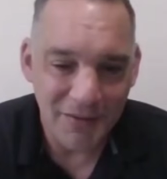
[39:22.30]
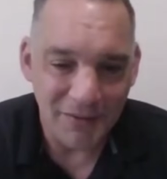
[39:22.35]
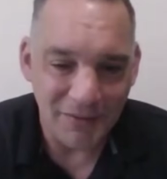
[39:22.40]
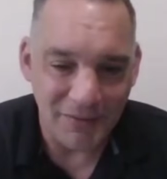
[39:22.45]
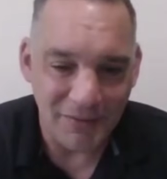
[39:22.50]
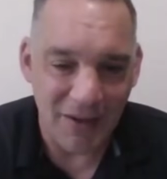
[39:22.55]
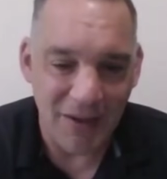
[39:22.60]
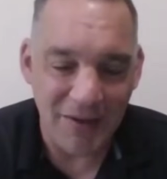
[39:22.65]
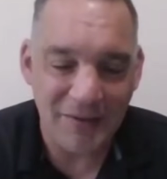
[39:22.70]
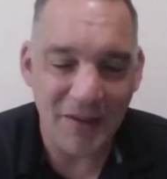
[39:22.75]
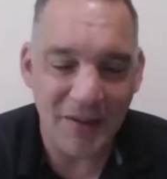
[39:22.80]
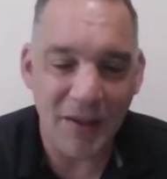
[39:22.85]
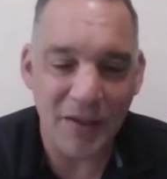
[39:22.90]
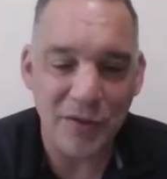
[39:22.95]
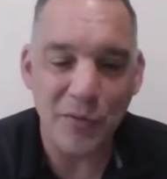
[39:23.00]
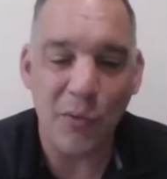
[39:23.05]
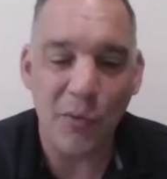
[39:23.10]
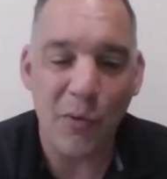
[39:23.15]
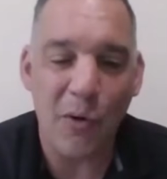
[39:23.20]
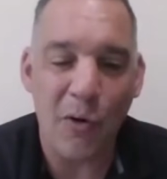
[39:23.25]
They tell
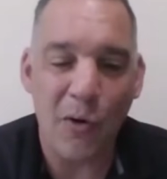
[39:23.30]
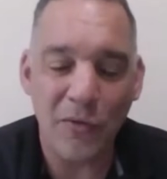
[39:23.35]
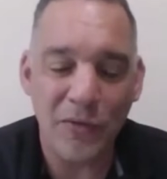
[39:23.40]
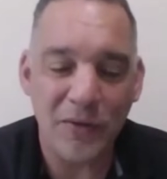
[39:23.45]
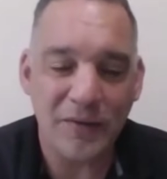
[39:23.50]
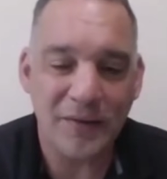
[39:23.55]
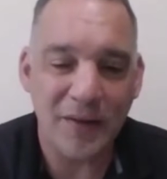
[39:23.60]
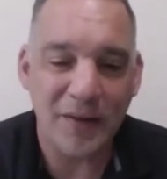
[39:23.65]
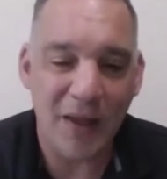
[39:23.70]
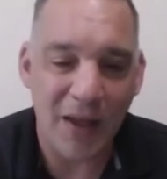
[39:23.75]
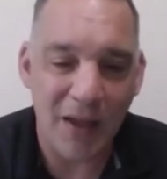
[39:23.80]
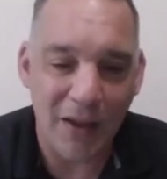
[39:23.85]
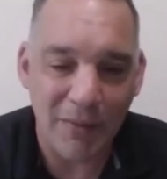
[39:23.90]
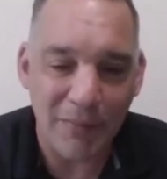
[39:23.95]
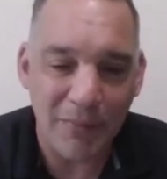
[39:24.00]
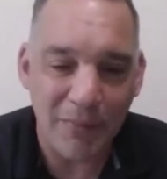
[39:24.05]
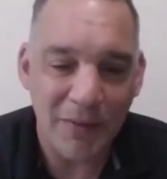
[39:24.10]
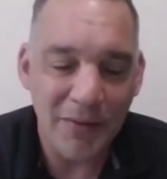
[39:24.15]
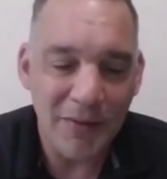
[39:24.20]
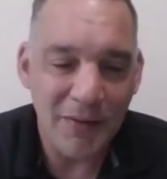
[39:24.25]
you all the
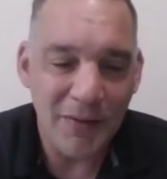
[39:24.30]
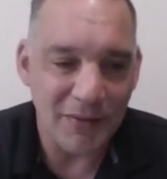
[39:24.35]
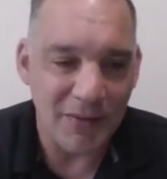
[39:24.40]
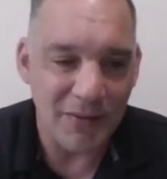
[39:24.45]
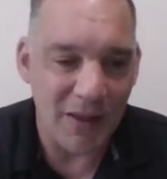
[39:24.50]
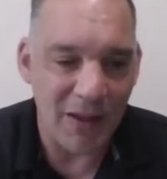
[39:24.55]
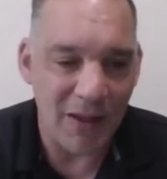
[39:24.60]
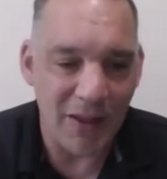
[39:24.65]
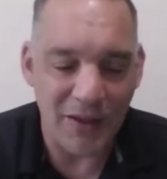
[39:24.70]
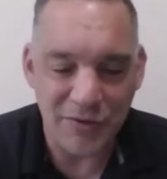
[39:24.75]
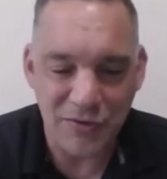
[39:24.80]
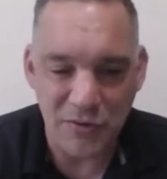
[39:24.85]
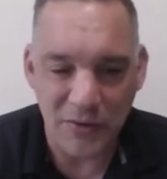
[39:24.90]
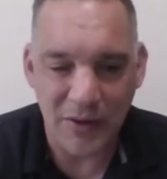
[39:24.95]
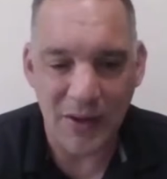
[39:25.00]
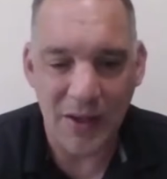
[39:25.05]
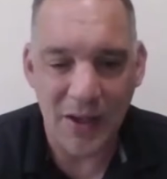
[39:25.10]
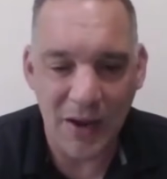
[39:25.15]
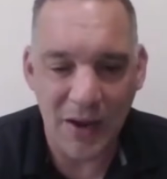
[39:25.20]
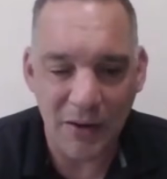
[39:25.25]
time that as you
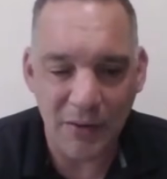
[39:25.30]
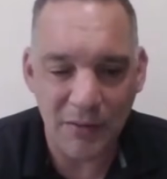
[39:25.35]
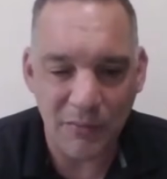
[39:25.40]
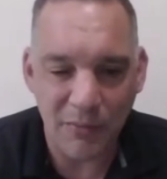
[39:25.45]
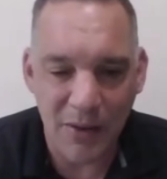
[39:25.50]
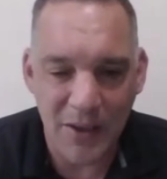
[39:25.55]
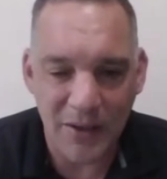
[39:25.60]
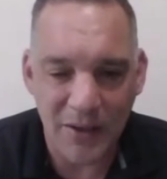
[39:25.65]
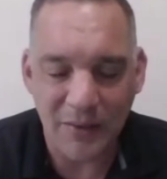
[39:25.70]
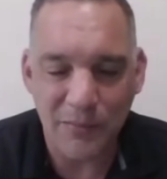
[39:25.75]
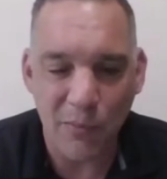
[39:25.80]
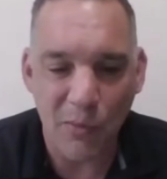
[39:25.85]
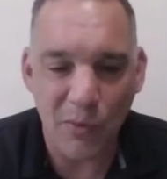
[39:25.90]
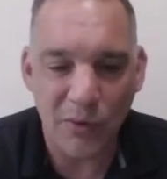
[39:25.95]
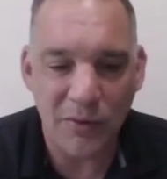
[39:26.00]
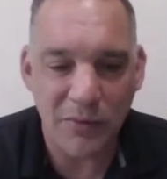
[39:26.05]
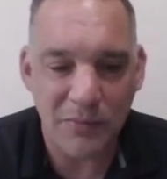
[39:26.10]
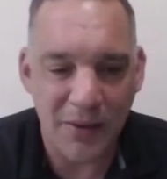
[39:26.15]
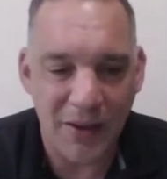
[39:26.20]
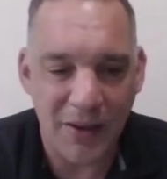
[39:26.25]
get higher in rank and
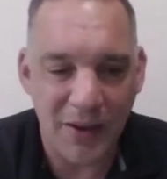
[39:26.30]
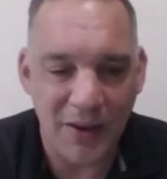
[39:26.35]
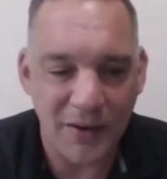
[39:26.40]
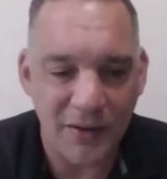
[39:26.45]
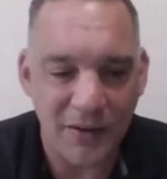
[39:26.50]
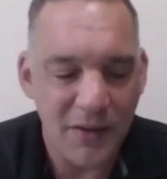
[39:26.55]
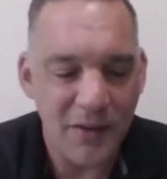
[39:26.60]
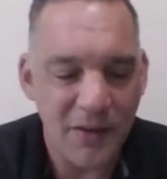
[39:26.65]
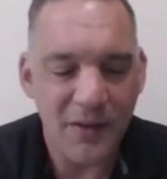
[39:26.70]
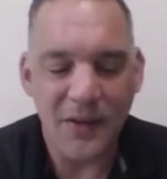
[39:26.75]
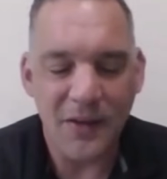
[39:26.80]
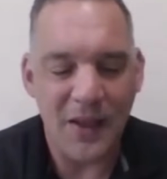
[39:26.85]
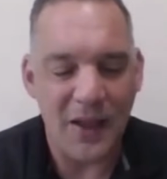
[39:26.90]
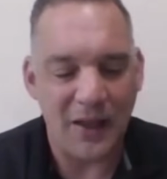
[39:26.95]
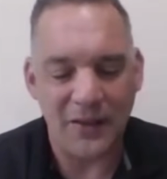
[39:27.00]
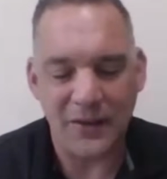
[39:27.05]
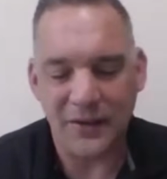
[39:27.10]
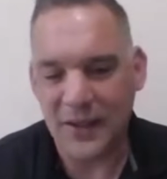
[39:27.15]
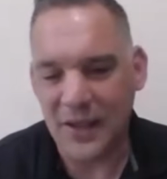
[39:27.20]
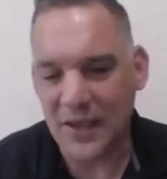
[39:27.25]
more command,
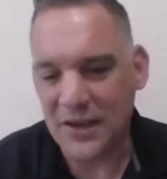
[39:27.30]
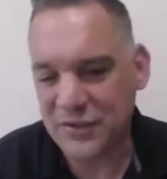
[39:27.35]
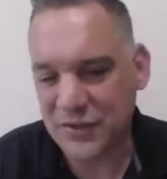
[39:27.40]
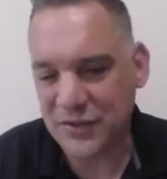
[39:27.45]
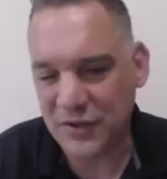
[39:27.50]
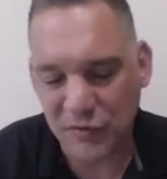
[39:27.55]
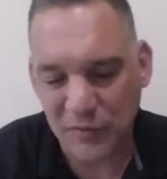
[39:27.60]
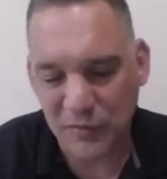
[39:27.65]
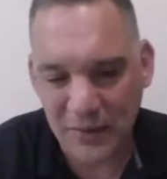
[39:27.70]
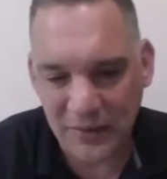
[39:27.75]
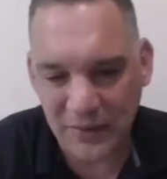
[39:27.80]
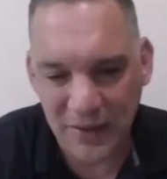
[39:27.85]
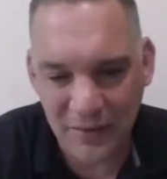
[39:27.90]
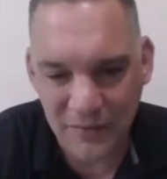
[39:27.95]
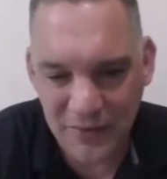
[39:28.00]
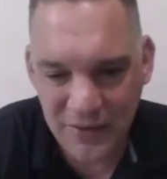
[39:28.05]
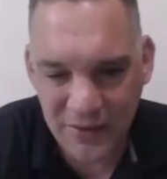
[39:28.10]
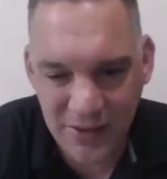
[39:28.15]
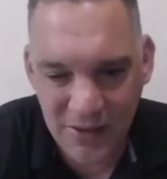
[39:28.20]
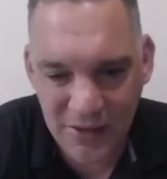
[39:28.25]
allegations will be
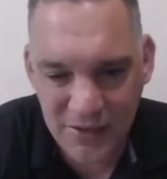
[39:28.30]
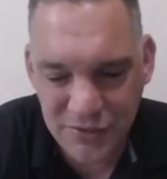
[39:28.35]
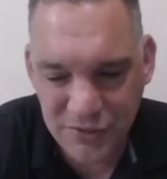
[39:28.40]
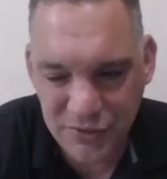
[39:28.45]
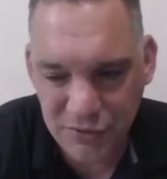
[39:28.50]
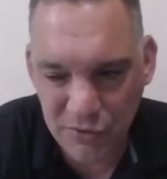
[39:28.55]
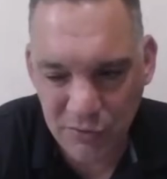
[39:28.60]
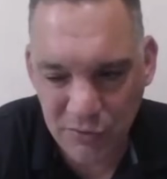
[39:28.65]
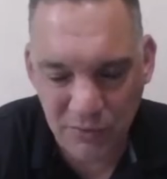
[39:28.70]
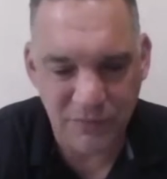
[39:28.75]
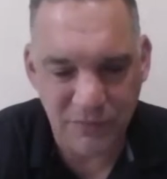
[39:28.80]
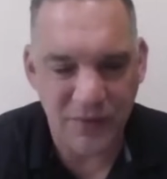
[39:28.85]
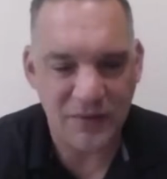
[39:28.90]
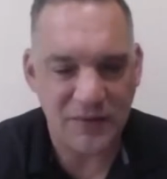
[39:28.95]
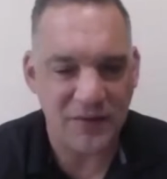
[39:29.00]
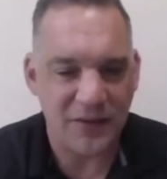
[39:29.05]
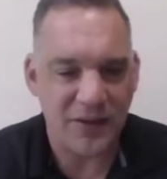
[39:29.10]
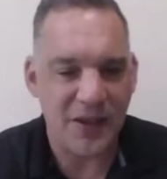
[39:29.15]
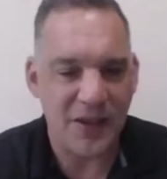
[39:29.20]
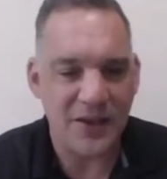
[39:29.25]
levied against you,
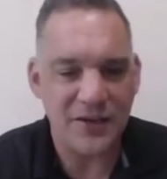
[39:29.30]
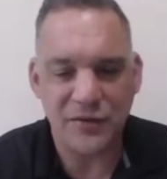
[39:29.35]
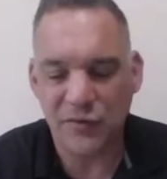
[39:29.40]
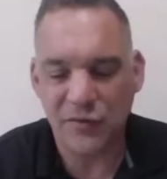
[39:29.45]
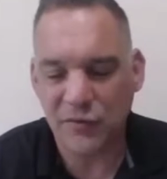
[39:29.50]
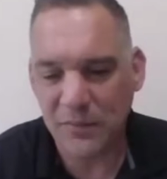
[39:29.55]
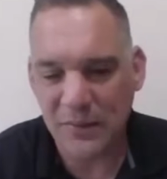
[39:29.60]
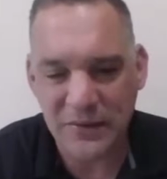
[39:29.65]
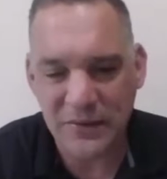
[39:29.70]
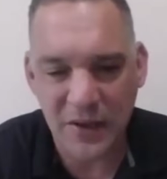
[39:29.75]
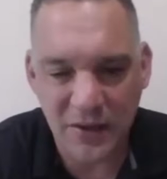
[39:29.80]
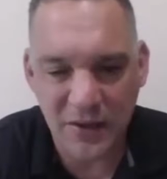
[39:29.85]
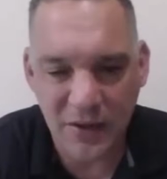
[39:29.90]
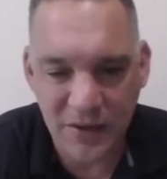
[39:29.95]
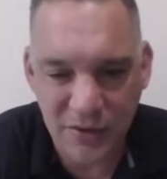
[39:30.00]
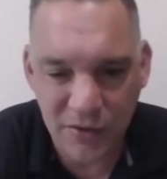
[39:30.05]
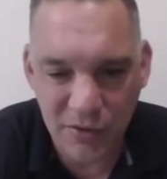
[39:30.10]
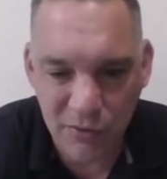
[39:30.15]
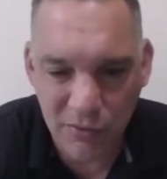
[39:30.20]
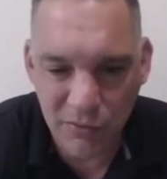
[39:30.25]
investigations will be done
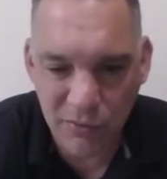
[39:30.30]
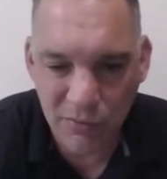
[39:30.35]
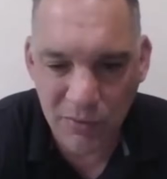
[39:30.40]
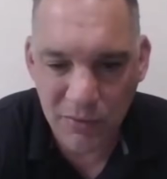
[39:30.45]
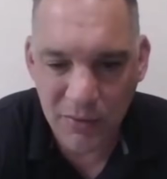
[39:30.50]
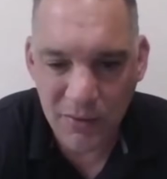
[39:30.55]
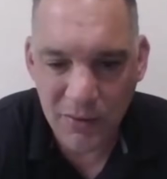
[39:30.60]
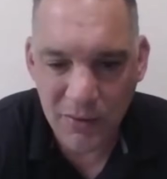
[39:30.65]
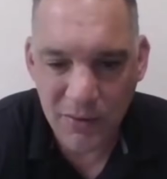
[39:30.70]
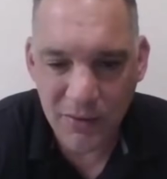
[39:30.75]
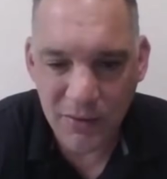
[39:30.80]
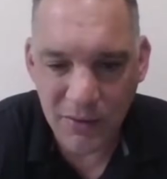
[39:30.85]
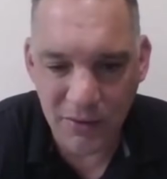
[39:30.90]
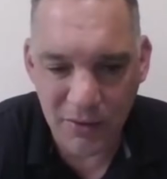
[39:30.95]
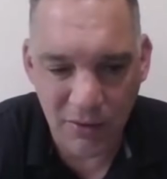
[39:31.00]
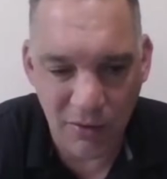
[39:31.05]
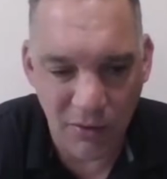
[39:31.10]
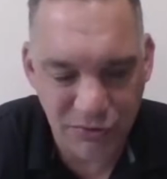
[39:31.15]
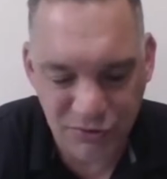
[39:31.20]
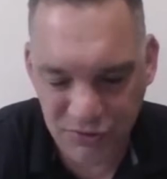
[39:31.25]
on you.
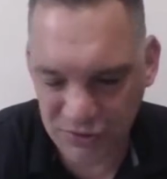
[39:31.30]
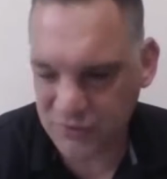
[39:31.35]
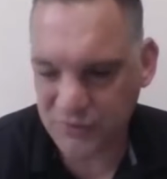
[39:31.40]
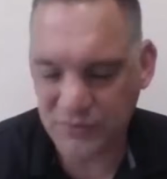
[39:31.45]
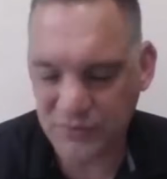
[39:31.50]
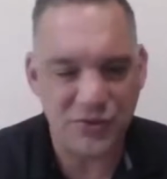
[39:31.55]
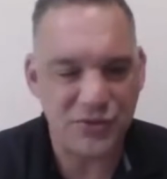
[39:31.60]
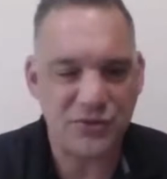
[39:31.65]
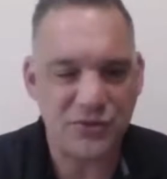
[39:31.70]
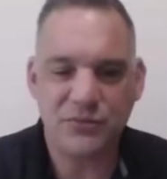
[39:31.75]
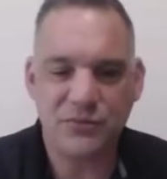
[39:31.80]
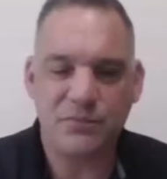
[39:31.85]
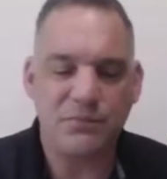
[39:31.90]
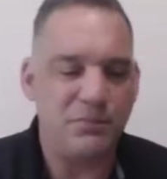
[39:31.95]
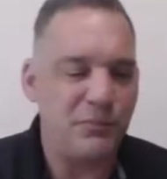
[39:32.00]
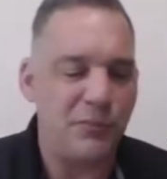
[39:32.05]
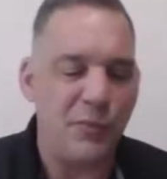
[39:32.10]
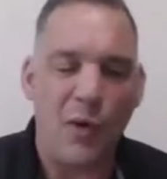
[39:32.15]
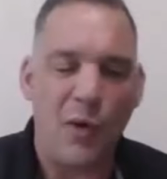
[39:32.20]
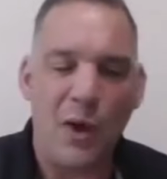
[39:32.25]
Just
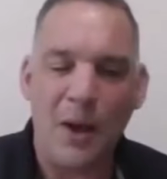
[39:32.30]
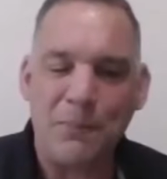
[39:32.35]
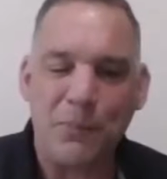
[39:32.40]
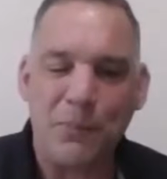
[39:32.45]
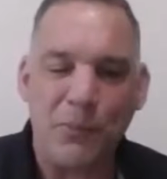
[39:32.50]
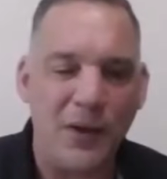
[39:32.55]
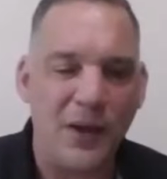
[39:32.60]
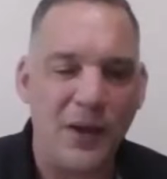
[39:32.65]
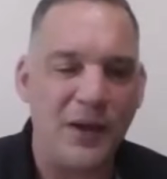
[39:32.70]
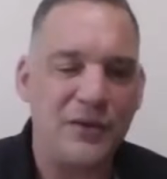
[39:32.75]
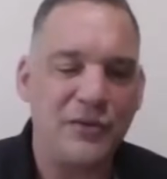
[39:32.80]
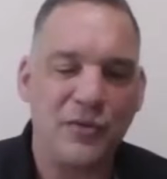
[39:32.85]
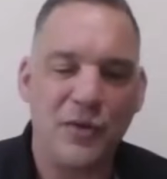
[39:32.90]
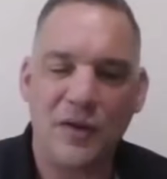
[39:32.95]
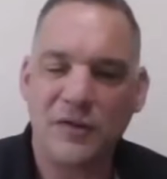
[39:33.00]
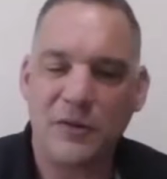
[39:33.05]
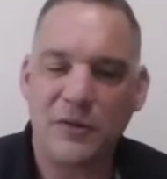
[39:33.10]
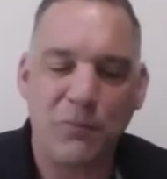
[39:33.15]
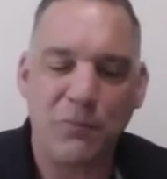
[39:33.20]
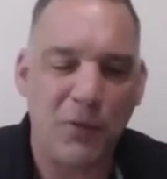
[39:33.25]
cooperate,
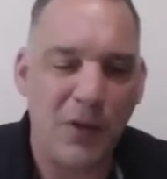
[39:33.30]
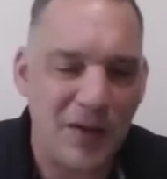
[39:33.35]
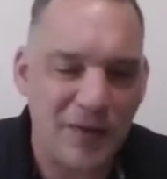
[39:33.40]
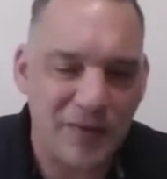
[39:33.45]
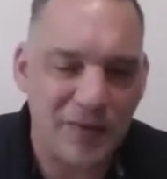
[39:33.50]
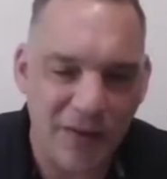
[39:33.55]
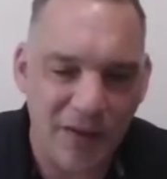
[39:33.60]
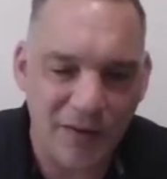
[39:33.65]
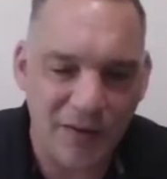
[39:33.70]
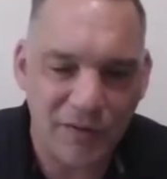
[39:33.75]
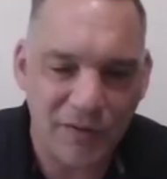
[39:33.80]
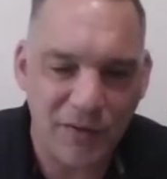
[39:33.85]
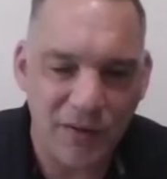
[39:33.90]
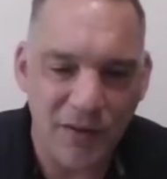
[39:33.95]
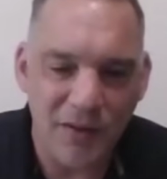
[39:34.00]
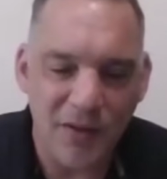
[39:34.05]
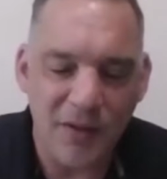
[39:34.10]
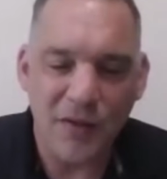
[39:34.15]
trust the process.